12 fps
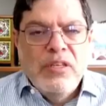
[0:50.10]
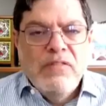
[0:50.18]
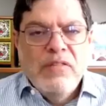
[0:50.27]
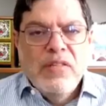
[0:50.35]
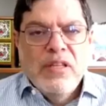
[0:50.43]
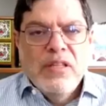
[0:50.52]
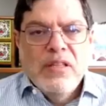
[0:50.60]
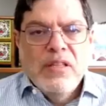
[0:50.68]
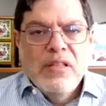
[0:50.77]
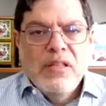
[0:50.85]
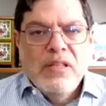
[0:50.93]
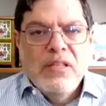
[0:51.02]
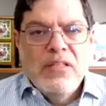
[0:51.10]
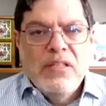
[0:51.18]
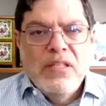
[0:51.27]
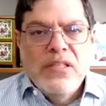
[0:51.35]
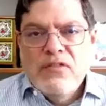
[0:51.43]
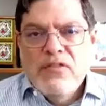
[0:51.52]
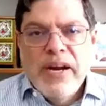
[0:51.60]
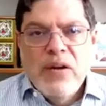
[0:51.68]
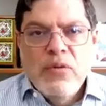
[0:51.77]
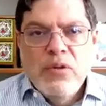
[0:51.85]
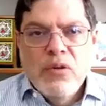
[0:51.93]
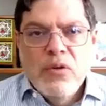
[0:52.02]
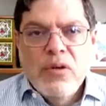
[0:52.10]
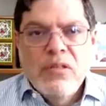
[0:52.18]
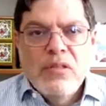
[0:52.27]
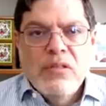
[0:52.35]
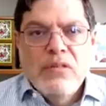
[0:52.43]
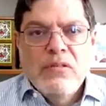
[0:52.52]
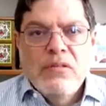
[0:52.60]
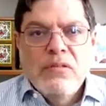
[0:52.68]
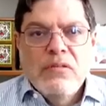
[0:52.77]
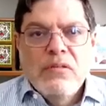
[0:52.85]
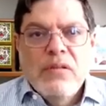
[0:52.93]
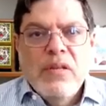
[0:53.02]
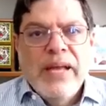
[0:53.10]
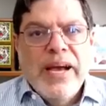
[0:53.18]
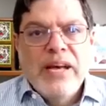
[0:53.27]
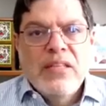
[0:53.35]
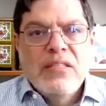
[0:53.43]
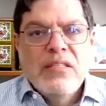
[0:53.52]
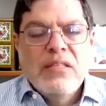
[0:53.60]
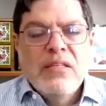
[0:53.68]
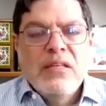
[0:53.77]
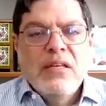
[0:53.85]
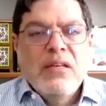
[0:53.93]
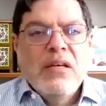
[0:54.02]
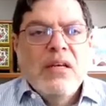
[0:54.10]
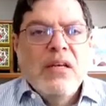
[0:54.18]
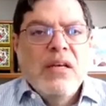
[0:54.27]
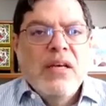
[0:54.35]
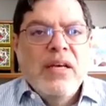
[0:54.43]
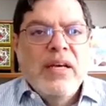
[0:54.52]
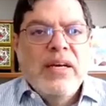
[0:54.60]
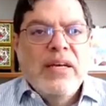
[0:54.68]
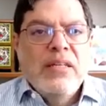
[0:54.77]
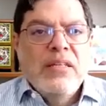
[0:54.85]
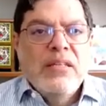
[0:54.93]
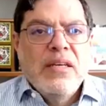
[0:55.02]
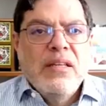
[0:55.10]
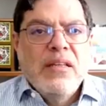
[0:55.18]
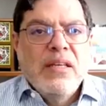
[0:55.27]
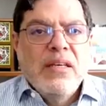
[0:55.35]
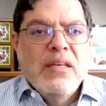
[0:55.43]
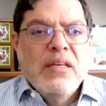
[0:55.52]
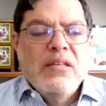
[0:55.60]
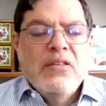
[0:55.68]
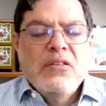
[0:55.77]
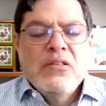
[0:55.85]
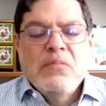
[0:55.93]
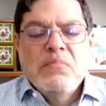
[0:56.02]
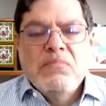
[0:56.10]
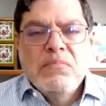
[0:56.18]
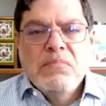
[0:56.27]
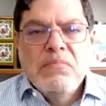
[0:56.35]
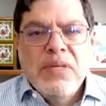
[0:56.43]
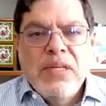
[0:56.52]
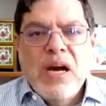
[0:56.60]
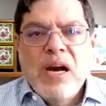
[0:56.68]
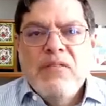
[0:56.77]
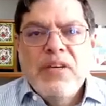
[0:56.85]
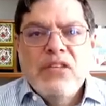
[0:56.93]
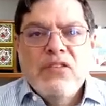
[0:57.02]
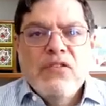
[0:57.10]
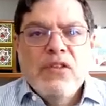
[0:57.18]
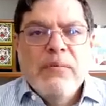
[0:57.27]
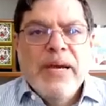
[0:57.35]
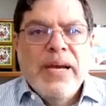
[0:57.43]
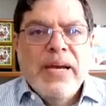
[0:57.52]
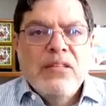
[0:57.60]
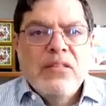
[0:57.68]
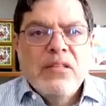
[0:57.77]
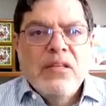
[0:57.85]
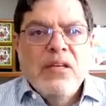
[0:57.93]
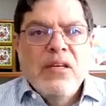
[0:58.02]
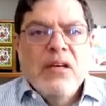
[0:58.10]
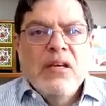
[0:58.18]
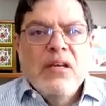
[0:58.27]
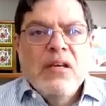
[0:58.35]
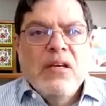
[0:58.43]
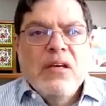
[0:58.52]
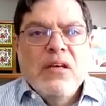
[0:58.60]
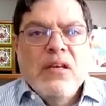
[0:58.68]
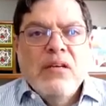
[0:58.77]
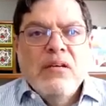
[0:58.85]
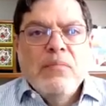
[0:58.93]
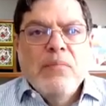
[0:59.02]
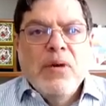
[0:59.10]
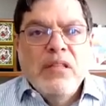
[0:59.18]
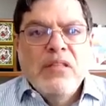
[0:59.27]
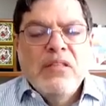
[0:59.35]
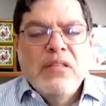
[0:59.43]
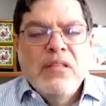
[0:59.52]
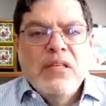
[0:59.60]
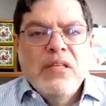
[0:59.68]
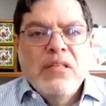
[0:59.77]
believed that this ceasefire was going to last. And I think it's been obvious for the past months